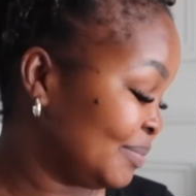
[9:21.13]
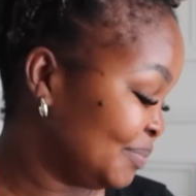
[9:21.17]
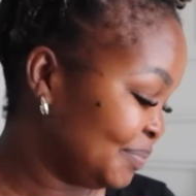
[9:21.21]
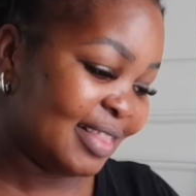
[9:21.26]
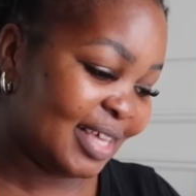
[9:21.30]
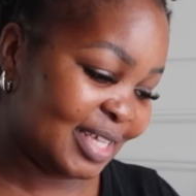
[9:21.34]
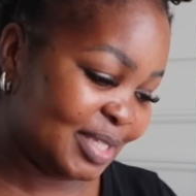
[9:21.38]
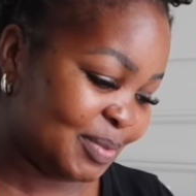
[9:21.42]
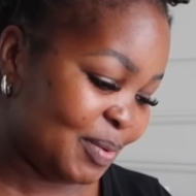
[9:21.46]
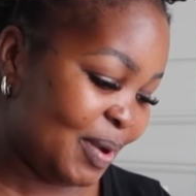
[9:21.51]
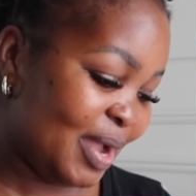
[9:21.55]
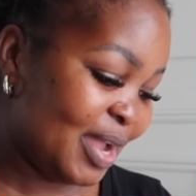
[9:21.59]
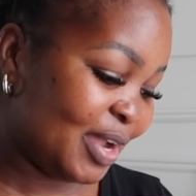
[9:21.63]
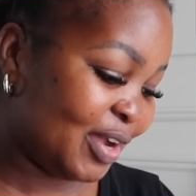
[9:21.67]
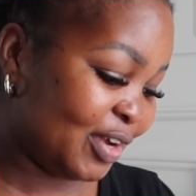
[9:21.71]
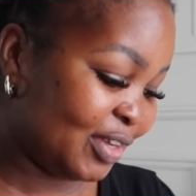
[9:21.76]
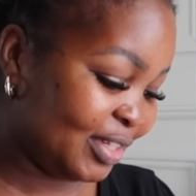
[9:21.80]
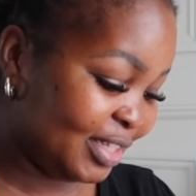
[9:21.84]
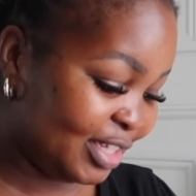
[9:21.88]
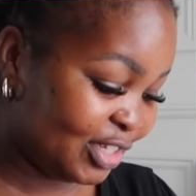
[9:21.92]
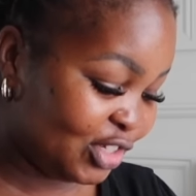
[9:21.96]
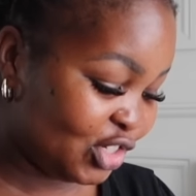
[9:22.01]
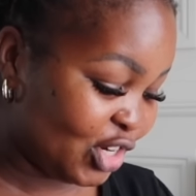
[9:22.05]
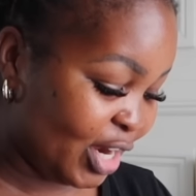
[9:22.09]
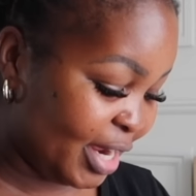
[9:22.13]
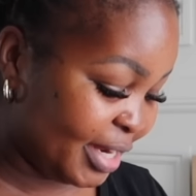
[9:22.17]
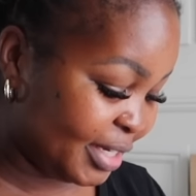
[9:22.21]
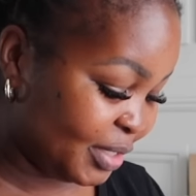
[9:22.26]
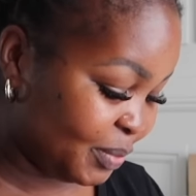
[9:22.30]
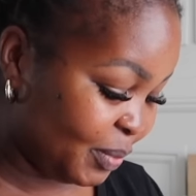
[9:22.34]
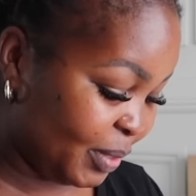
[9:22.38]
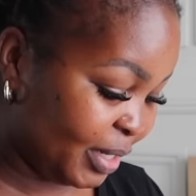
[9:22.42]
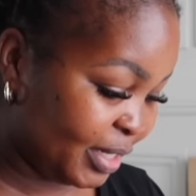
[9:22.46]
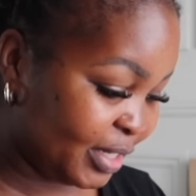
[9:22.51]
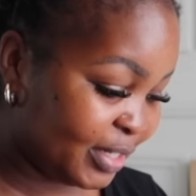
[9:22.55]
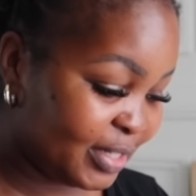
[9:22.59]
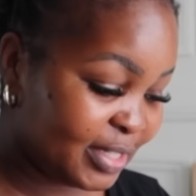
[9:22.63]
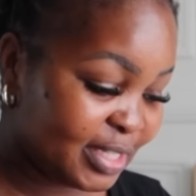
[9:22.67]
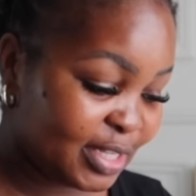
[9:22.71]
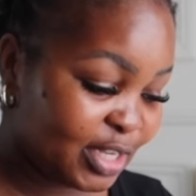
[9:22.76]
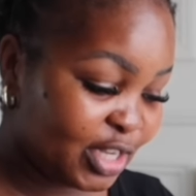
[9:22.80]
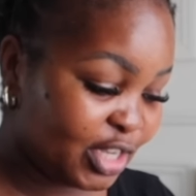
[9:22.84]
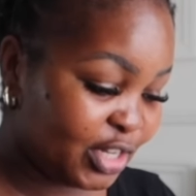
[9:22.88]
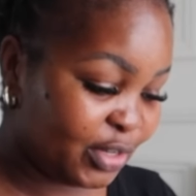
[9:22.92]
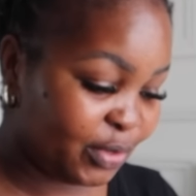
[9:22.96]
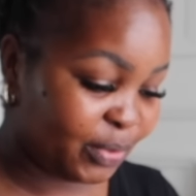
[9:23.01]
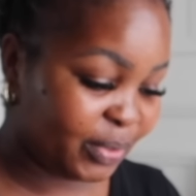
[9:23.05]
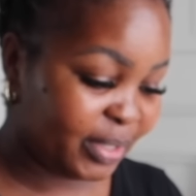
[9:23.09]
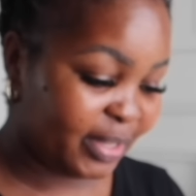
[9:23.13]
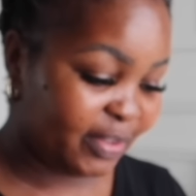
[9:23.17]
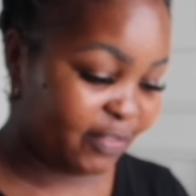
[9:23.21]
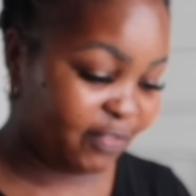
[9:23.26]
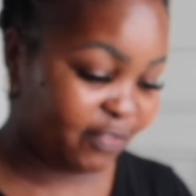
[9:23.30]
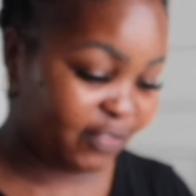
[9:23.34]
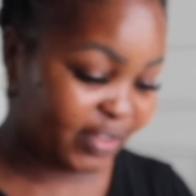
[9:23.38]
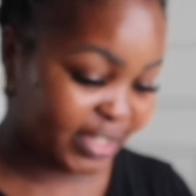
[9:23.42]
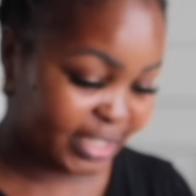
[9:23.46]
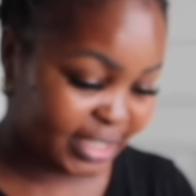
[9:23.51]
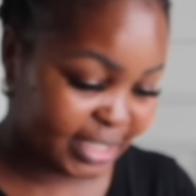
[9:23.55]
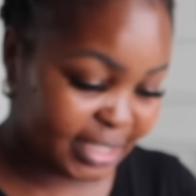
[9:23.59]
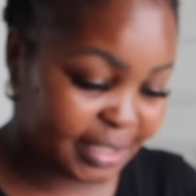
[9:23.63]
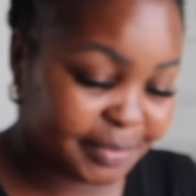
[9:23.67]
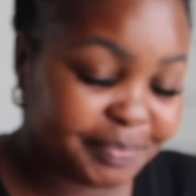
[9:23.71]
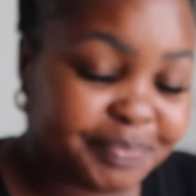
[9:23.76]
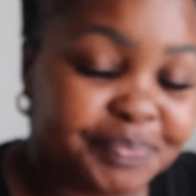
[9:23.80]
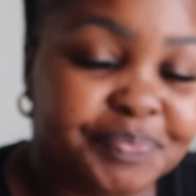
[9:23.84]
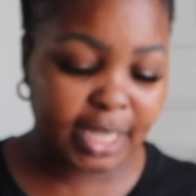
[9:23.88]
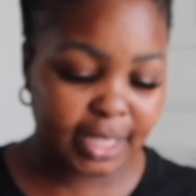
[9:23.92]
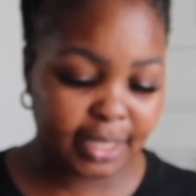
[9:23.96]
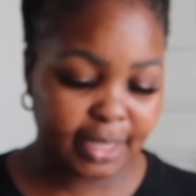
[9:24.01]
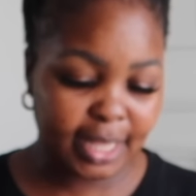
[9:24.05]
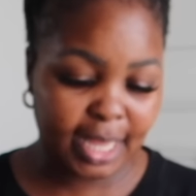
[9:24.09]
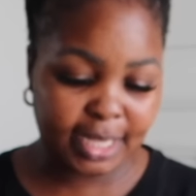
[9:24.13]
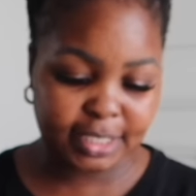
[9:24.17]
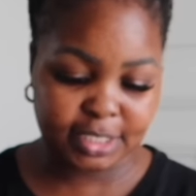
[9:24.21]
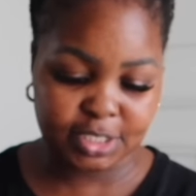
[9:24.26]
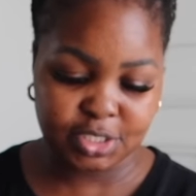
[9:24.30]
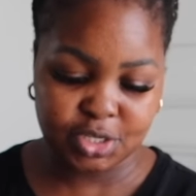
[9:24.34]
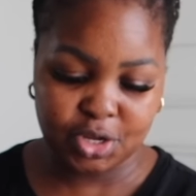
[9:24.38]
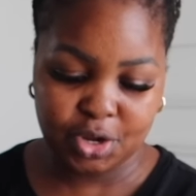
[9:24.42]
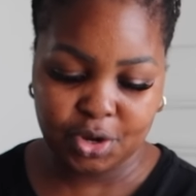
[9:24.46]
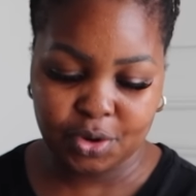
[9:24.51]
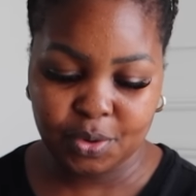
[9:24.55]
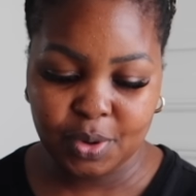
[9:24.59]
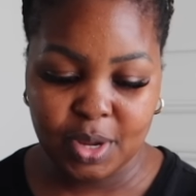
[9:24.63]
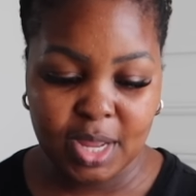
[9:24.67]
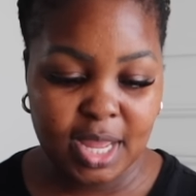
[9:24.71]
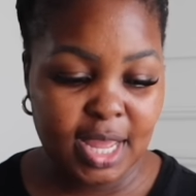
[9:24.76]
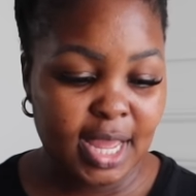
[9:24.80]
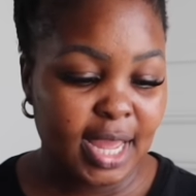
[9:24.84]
That's why I got the giant one, because it could only fit in that. So